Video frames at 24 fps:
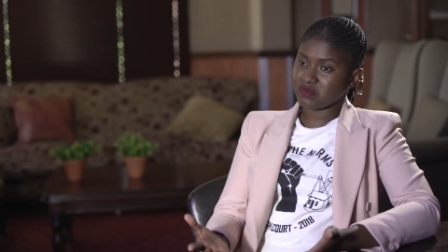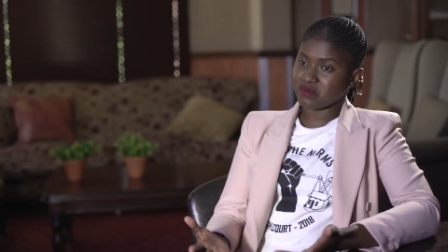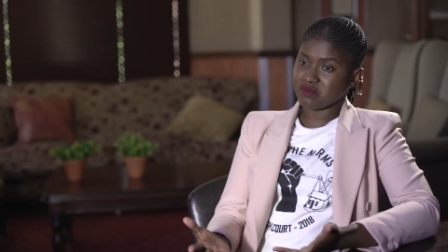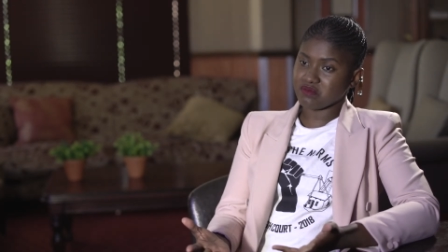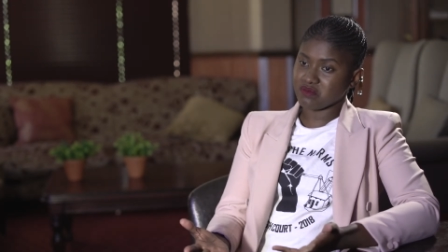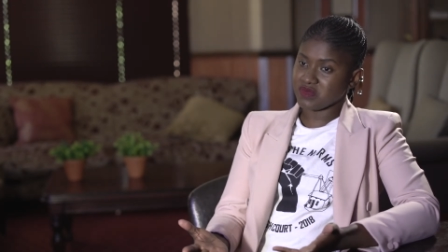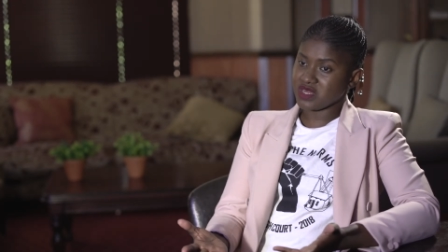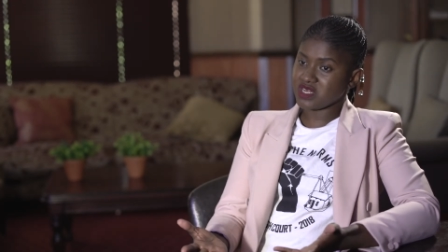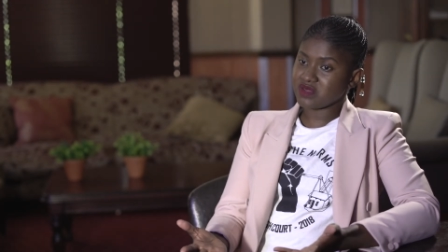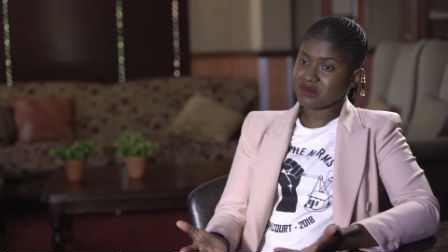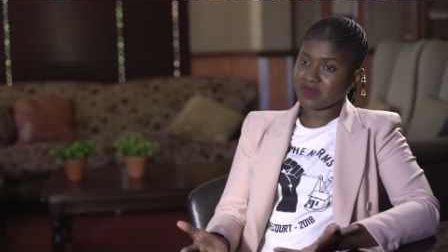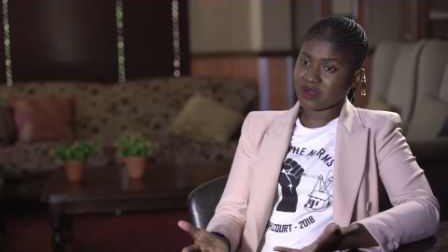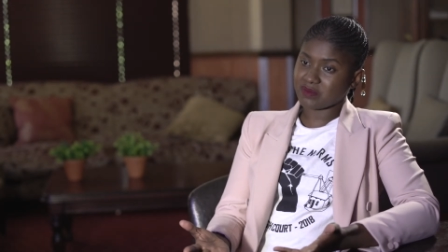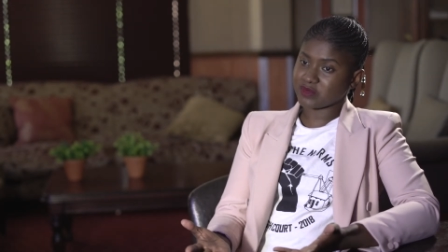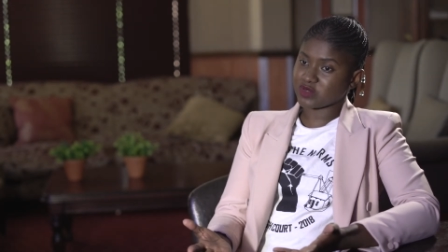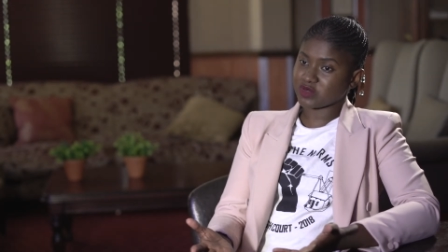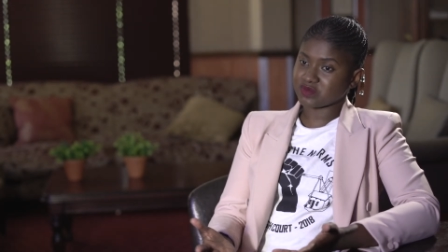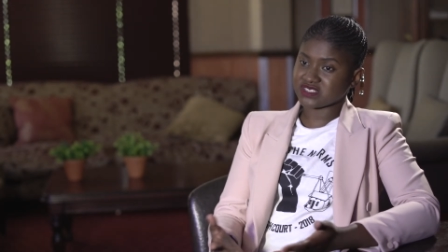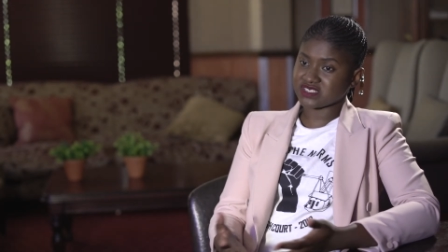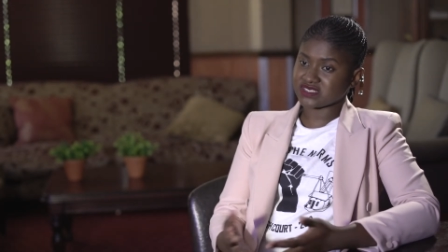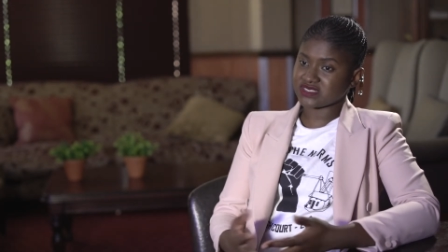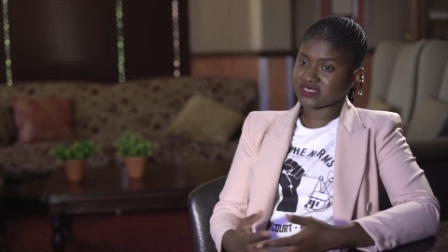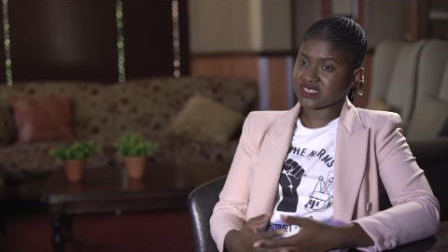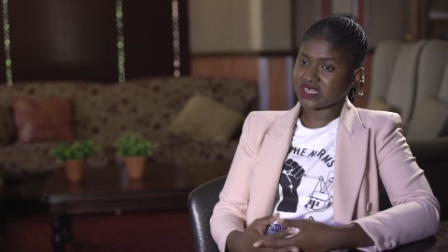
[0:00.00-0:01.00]
minimum
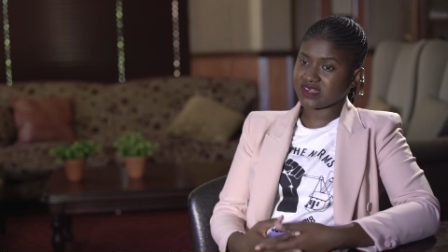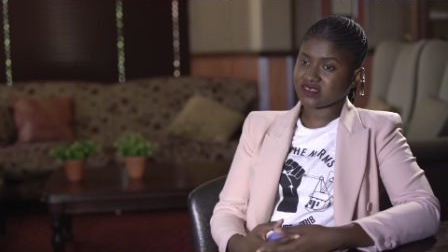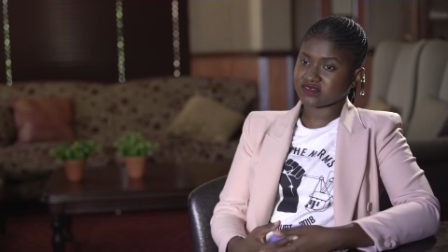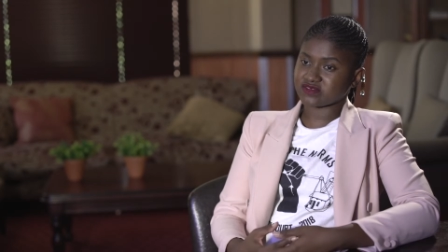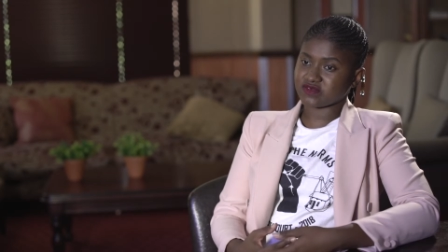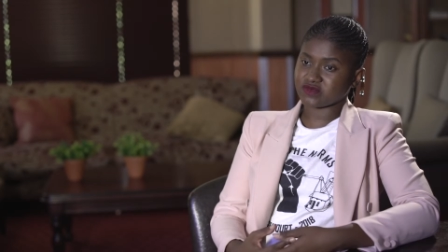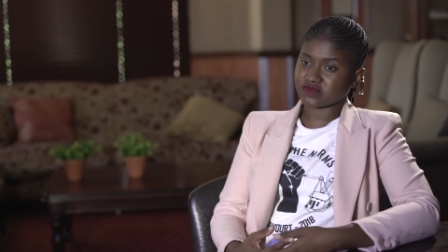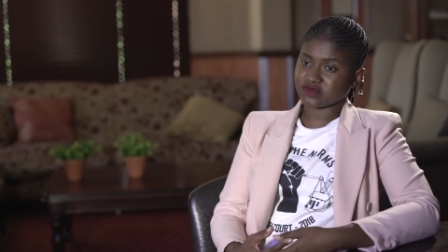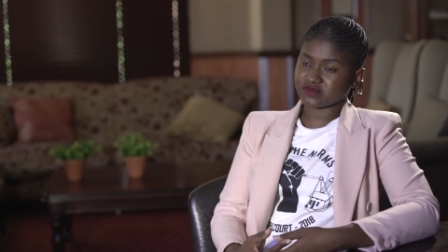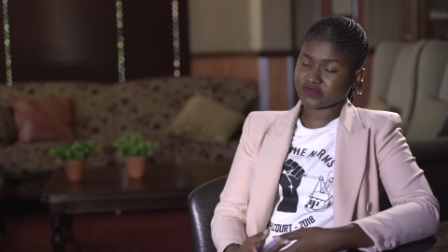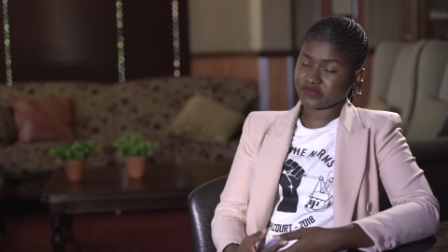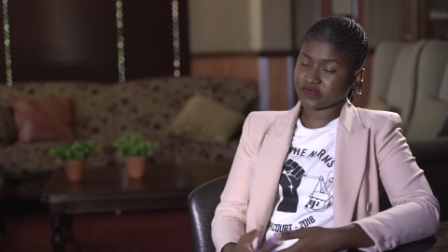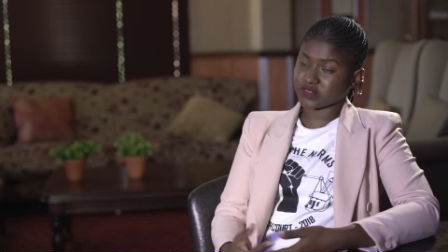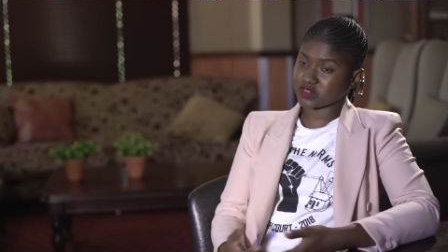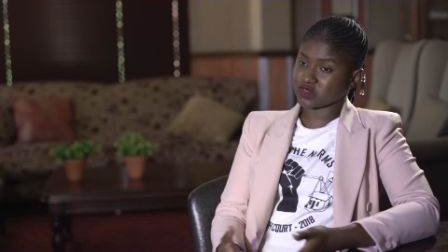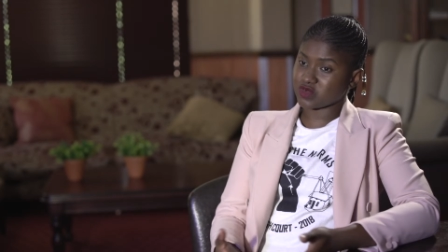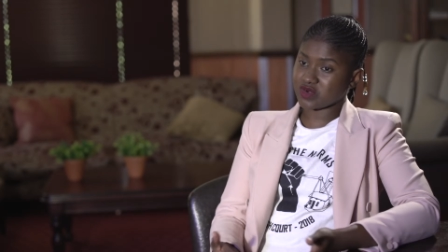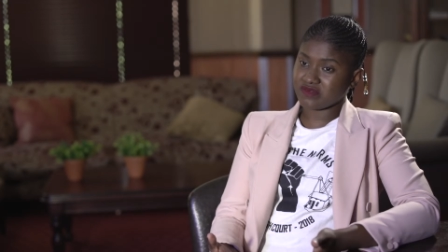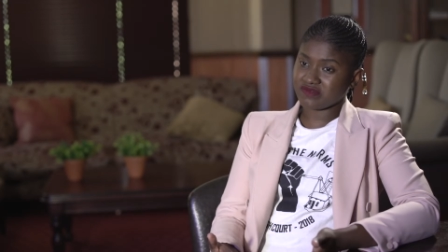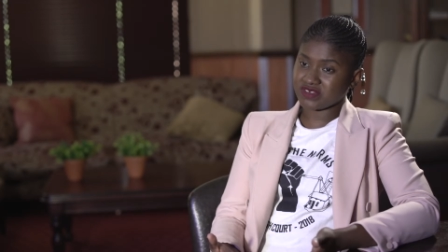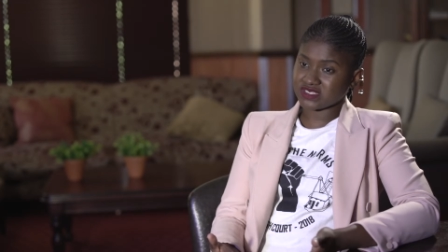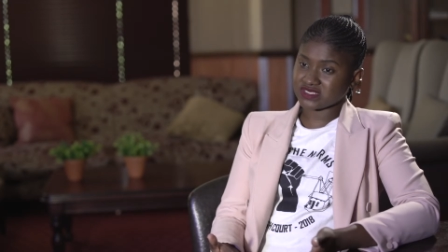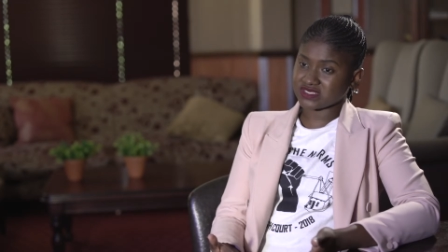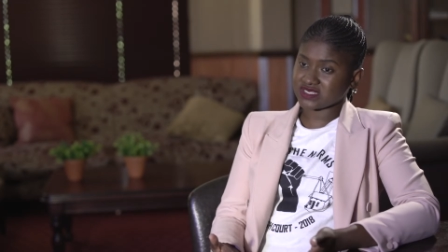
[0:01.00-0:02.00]
norms and standards for
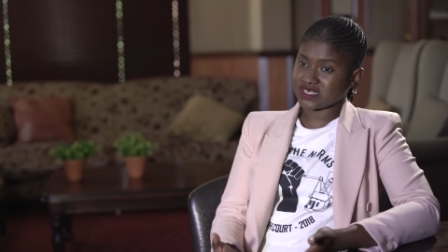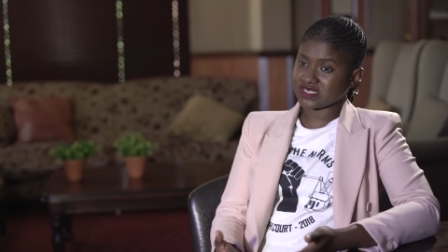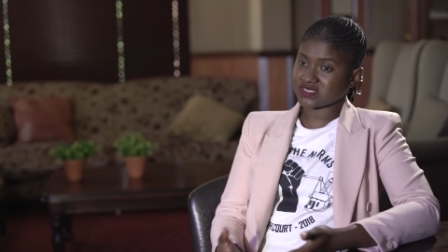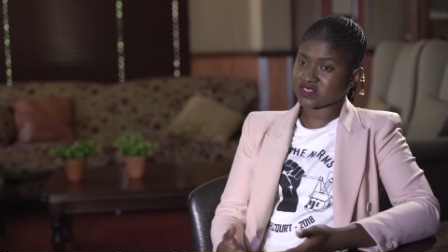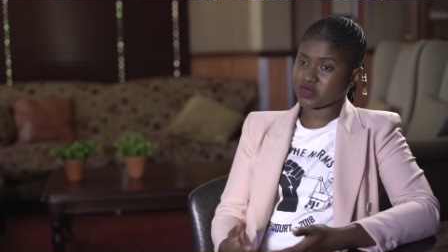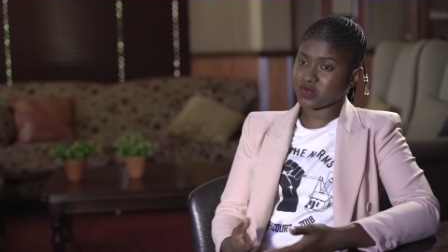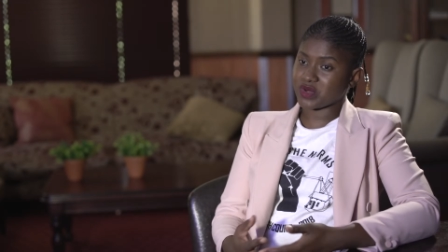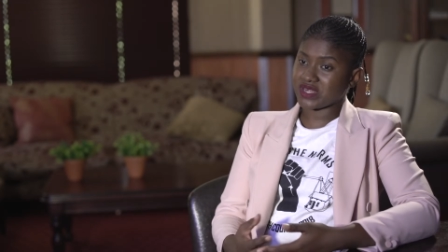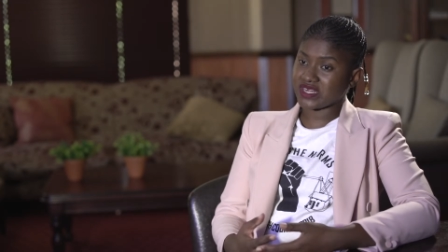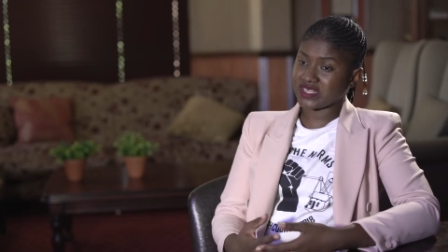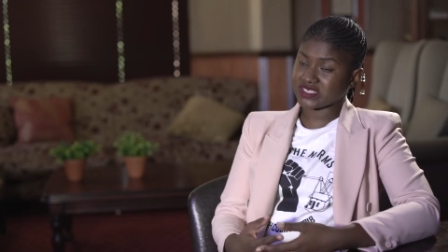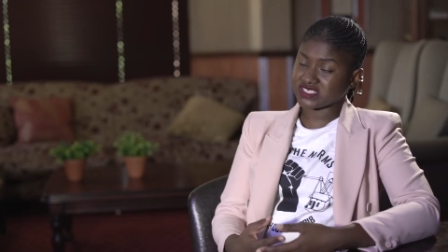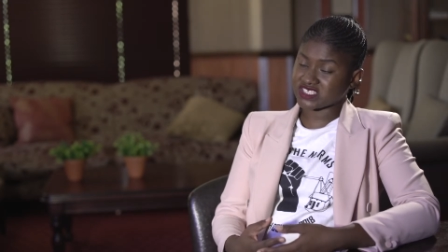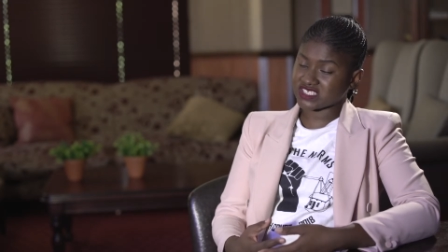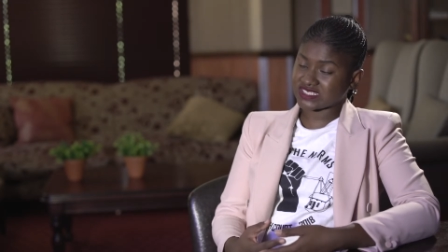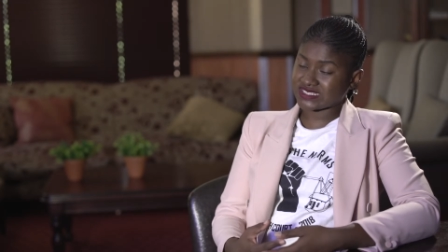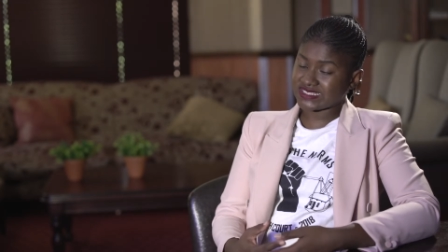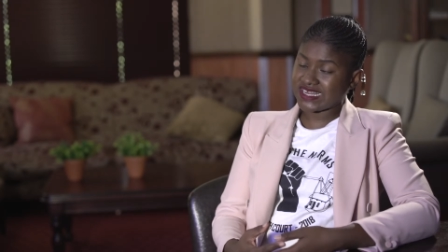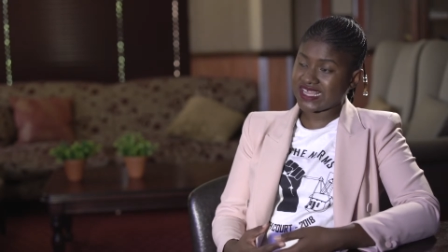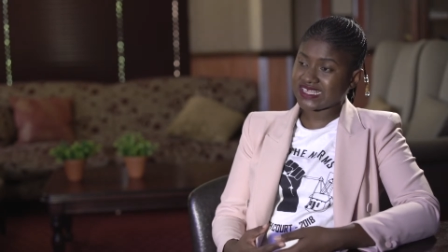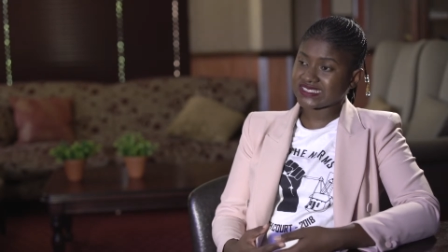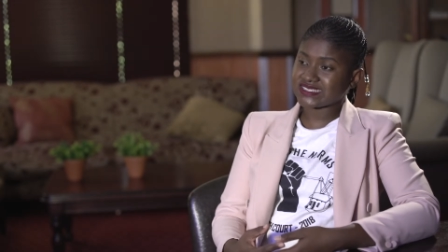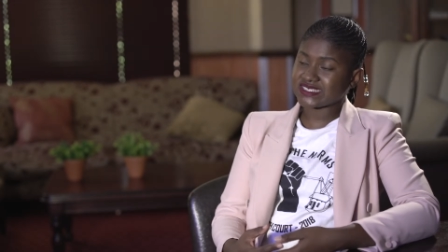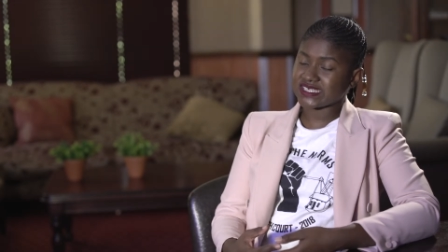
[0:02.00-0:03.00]
school infrastructure were
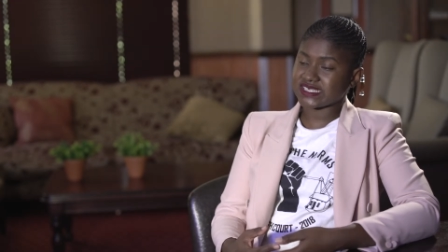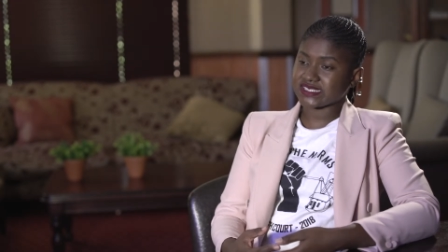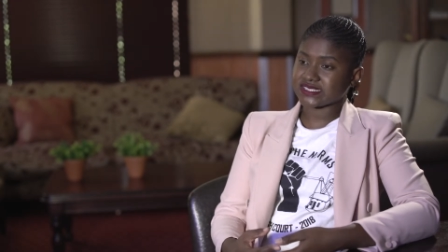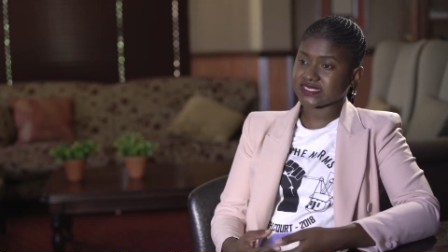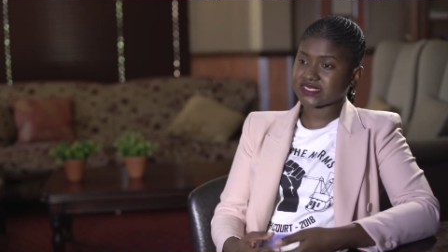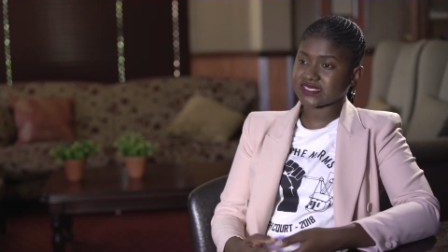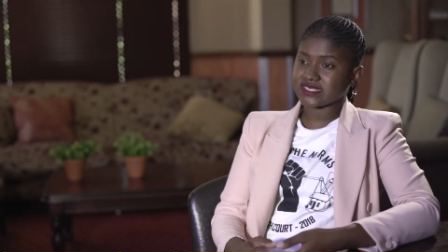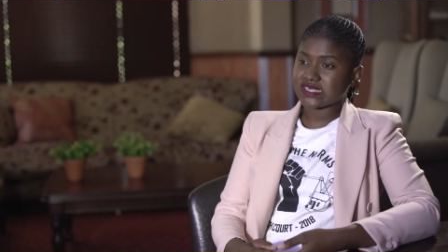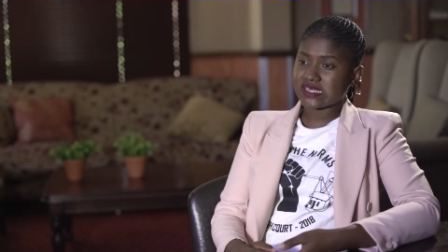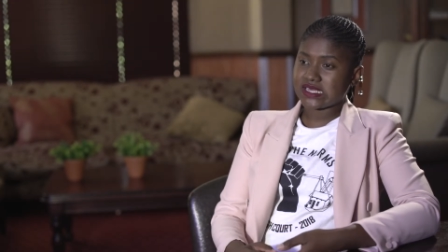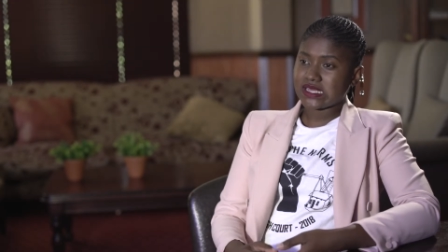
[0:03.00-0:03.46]
legislated.